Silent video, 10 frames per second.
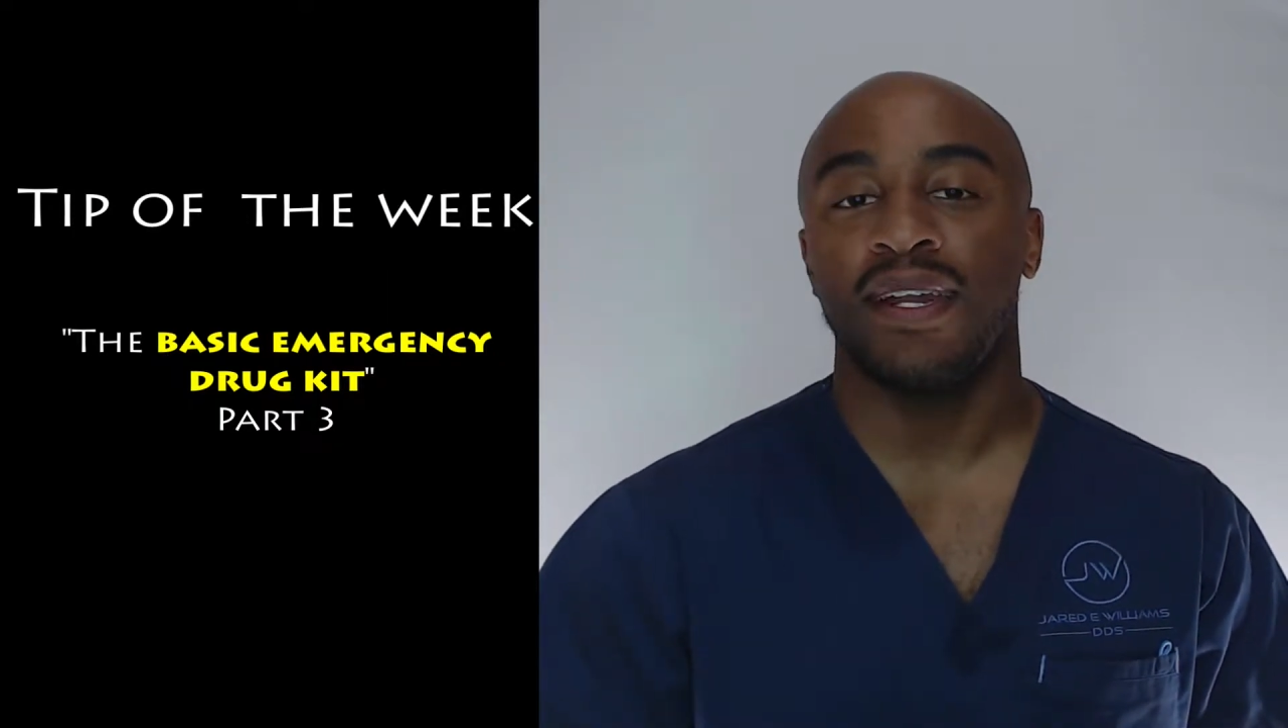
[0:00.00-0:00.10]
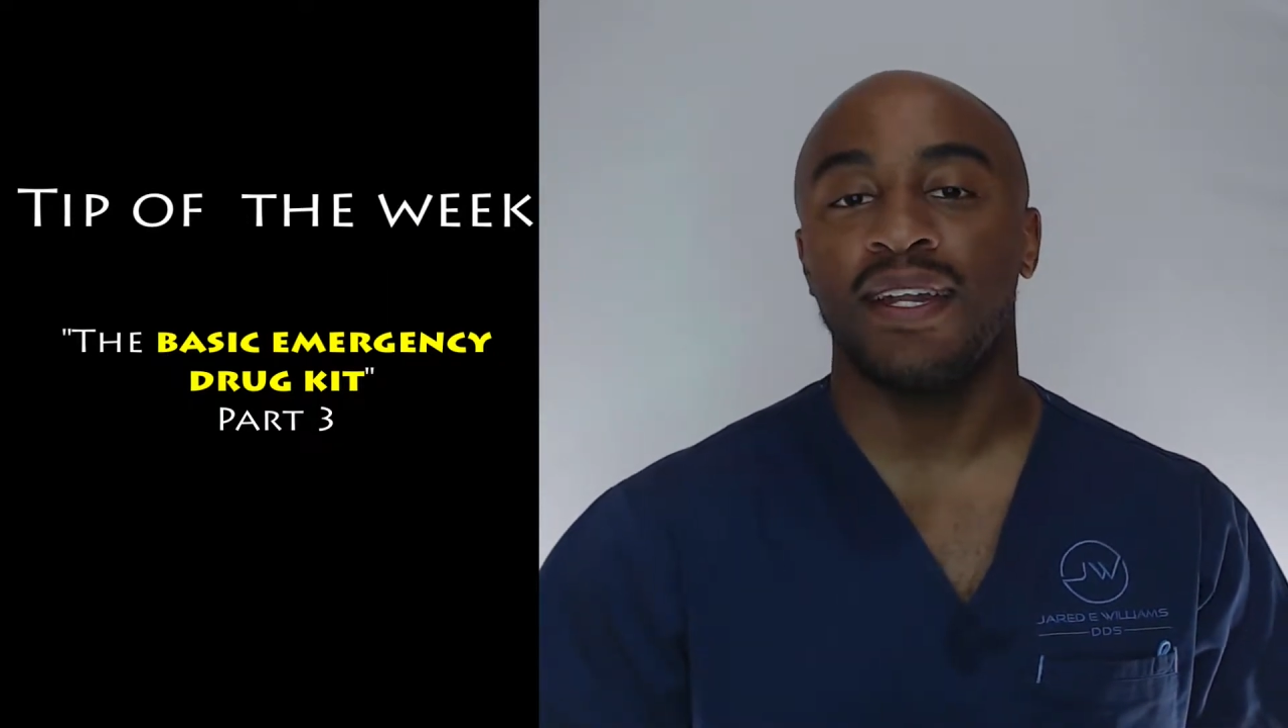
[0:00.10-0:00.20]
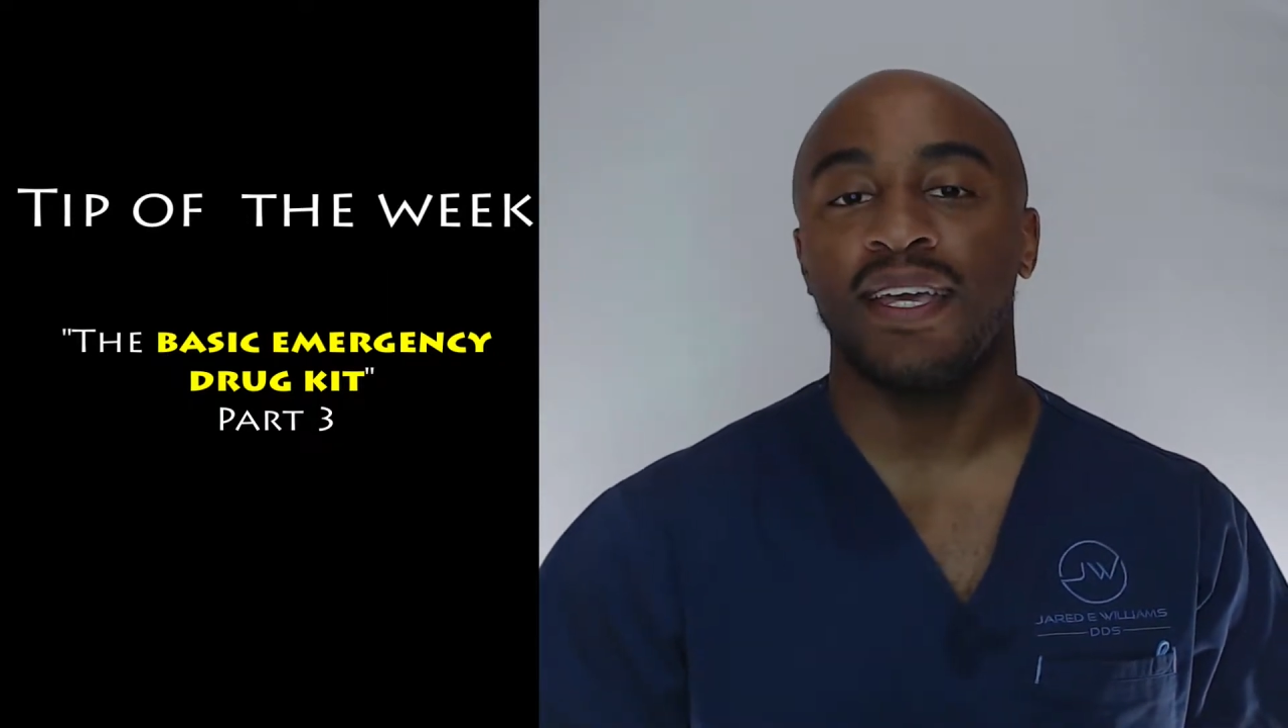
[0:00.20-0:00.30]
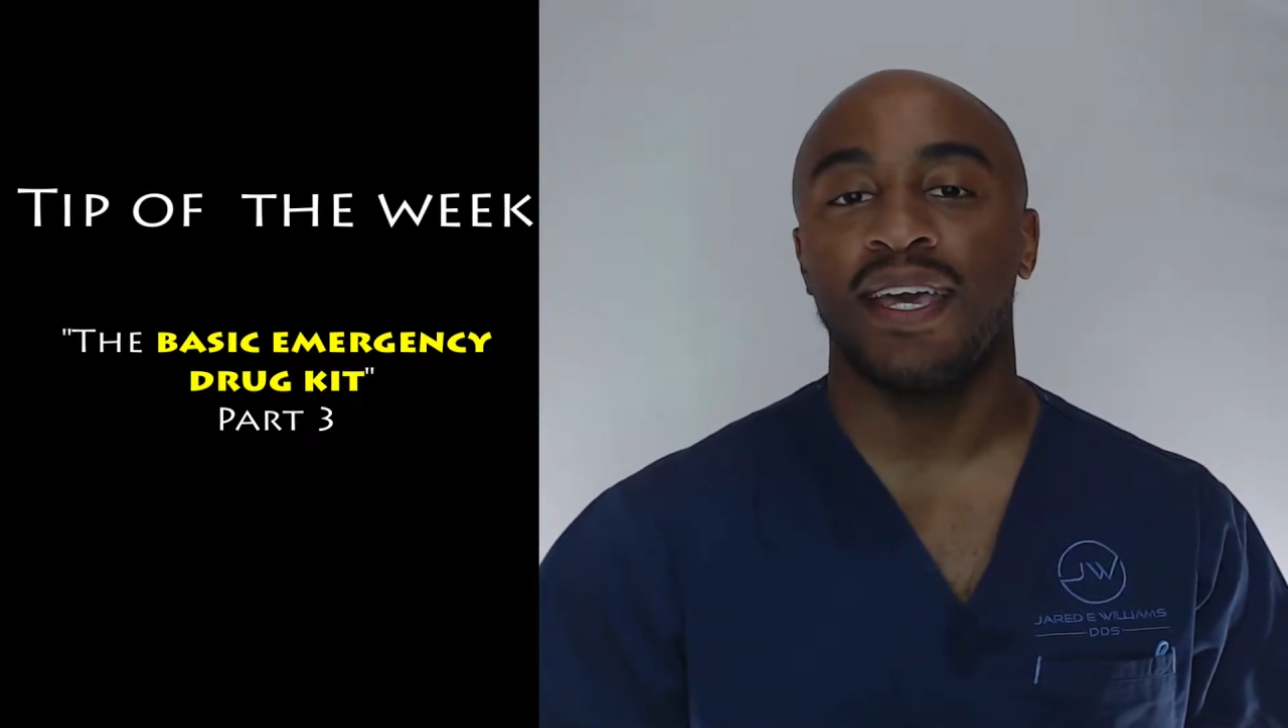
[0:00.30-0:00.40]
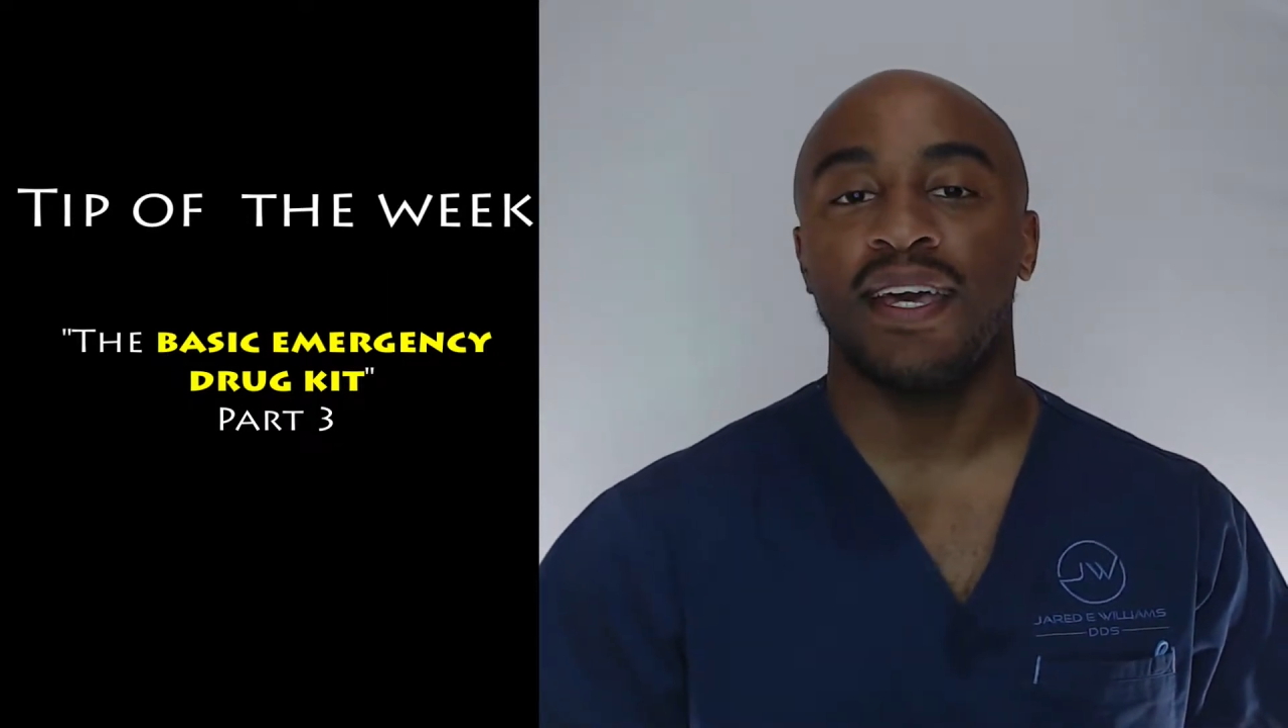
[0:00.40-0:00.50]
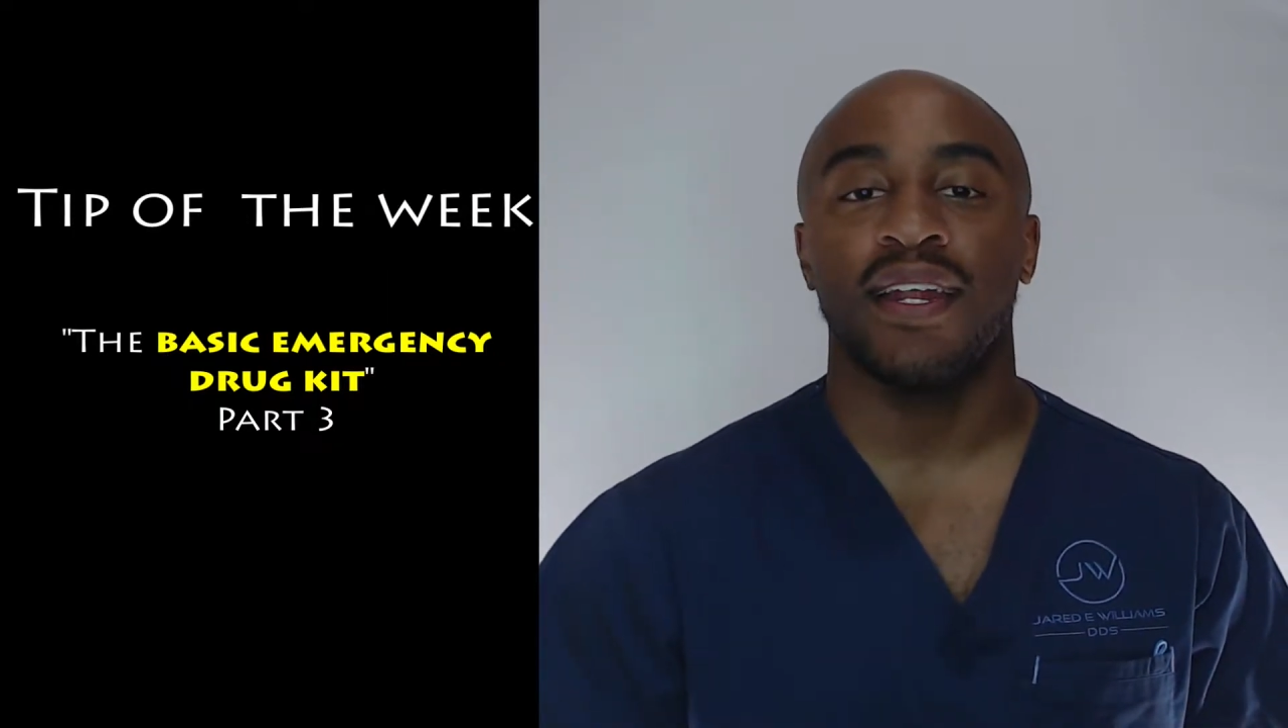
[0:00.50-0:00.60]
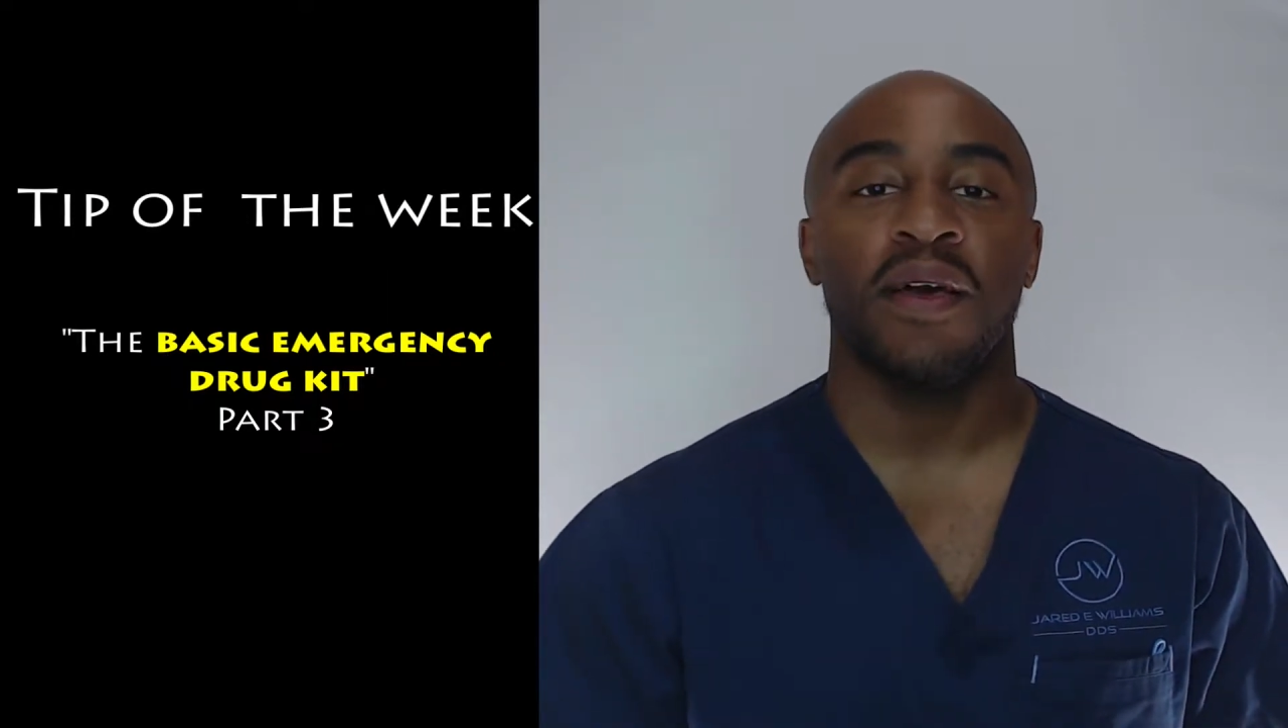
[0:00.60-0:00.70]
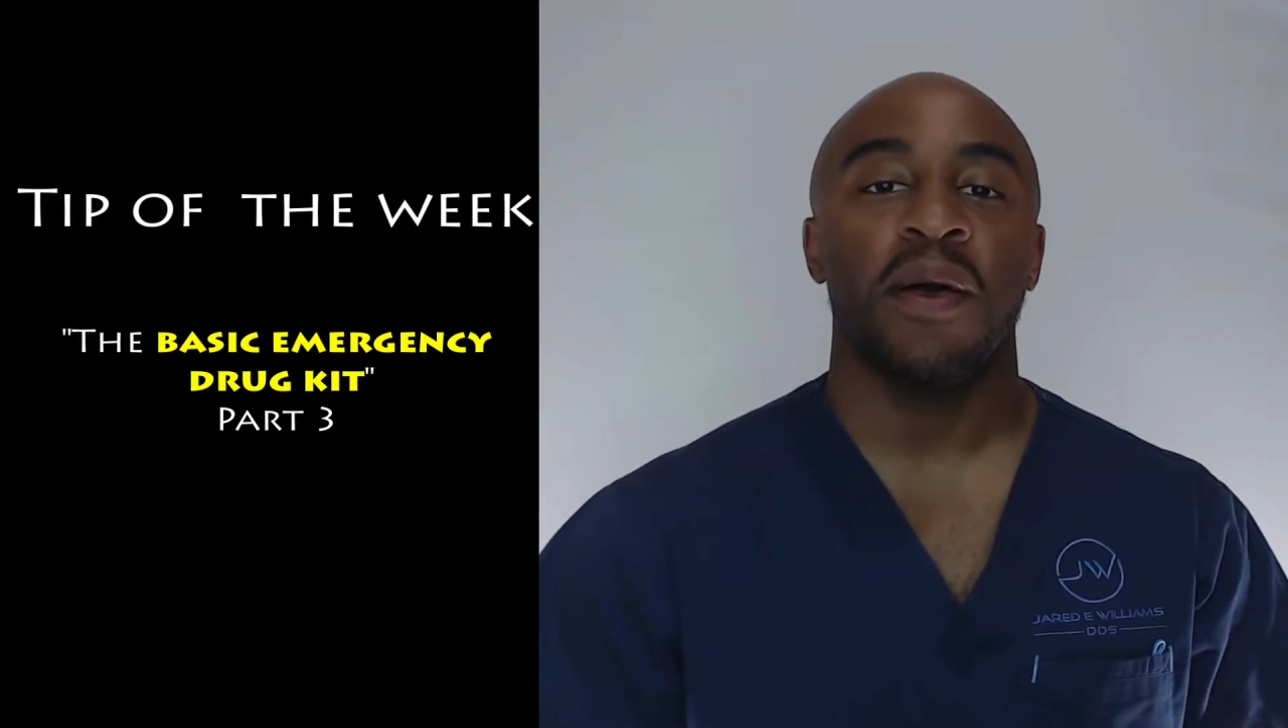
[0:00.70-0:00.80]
it again.